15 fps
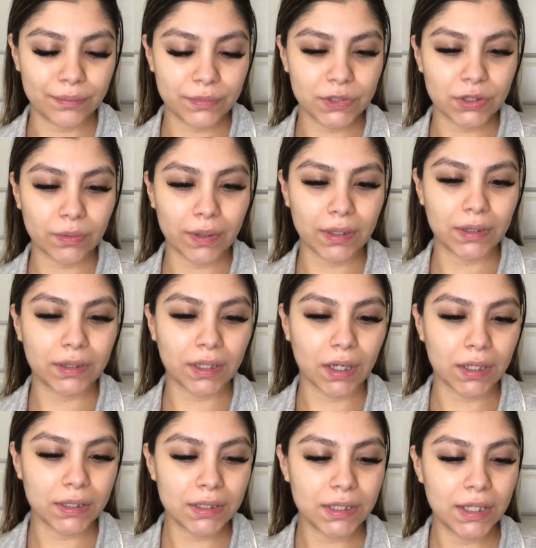So I
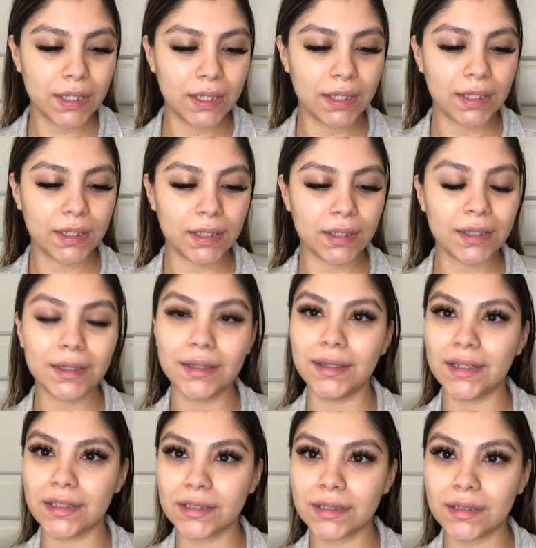thought
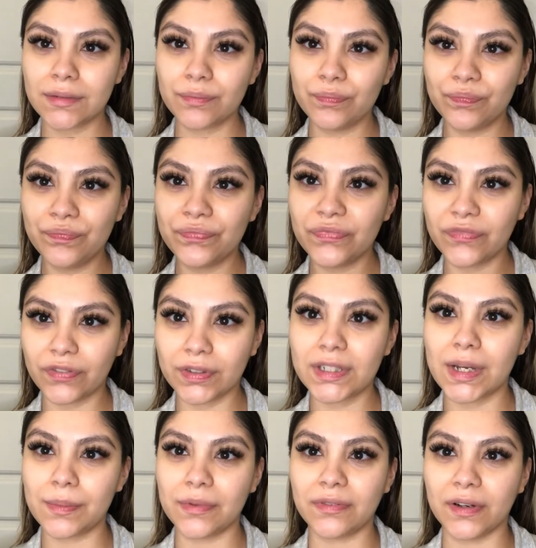this
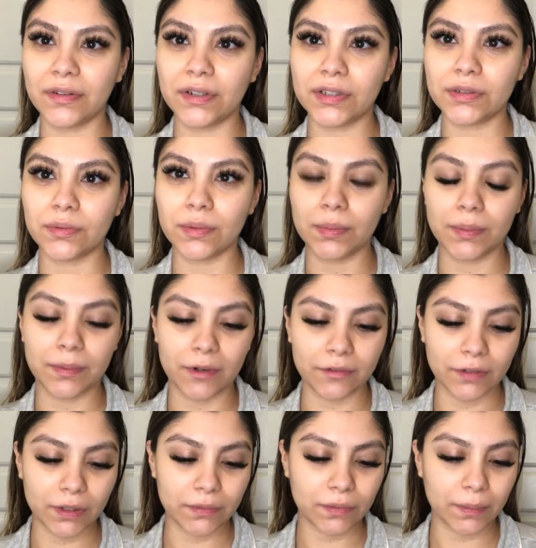type of foundation would be
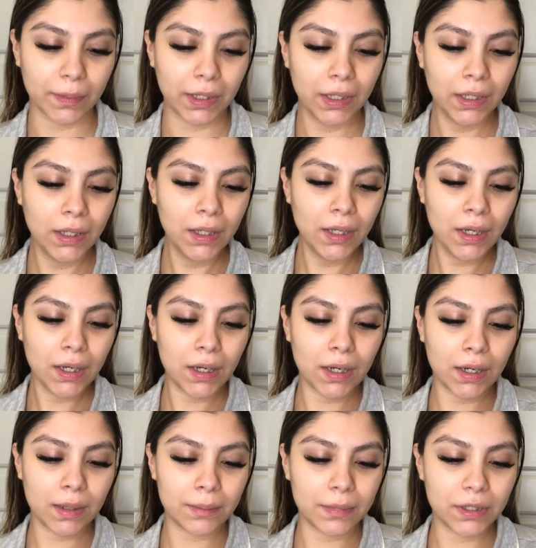perfect for me.
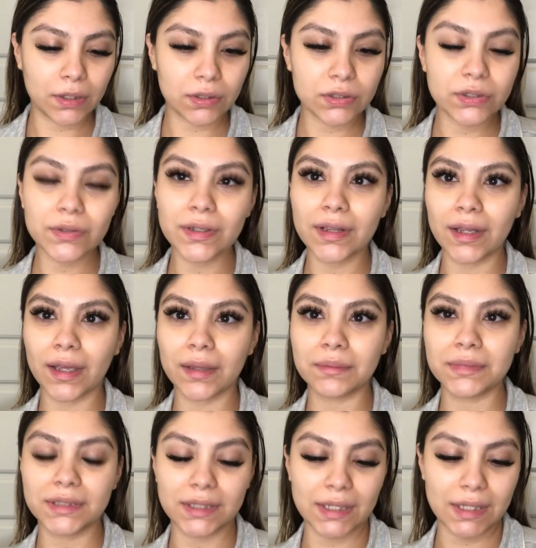It also
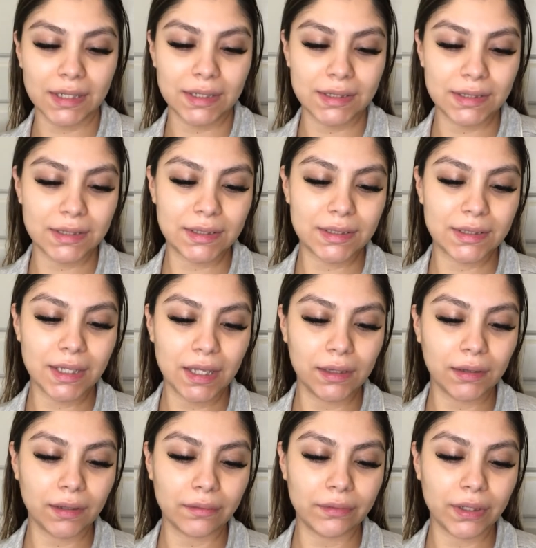claims that it's
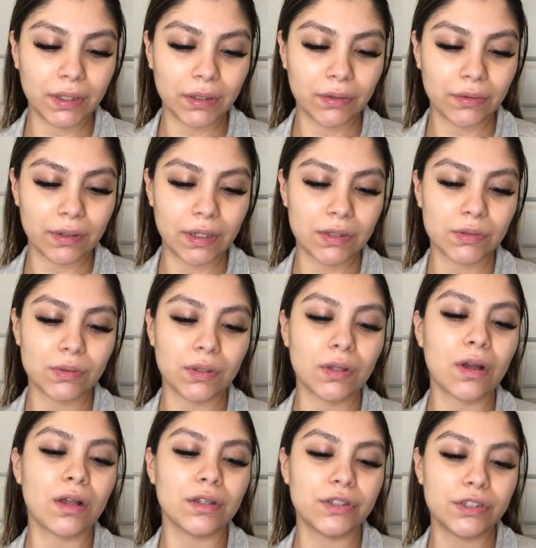skin-loving ingredients with
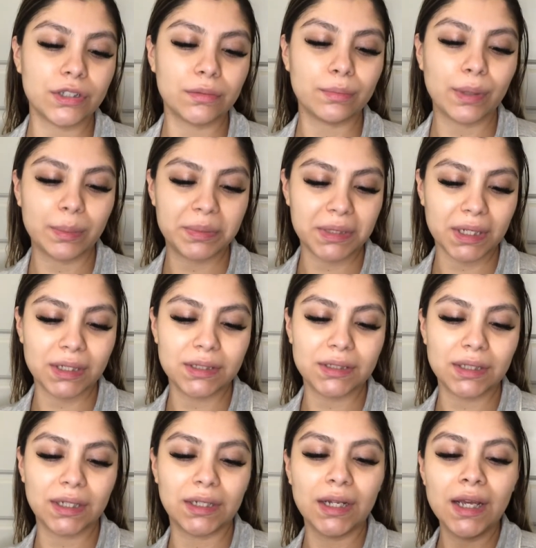collagen, peptides,
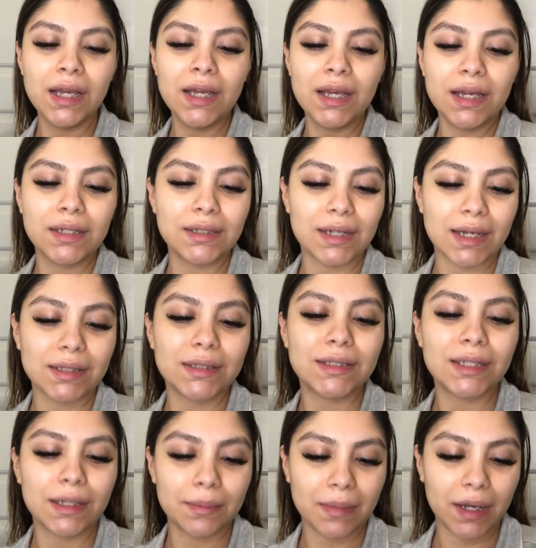and
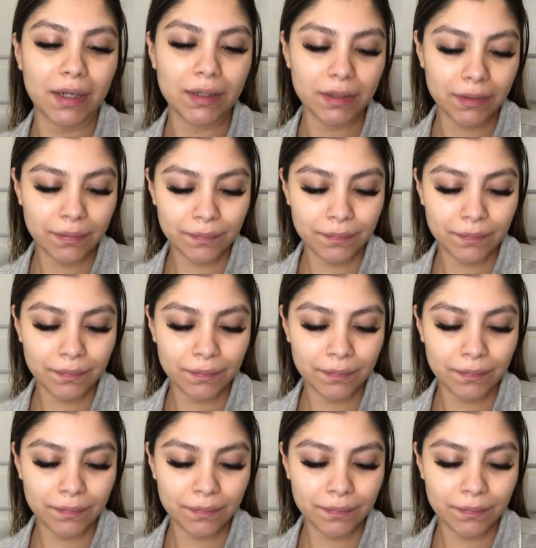niacinamide.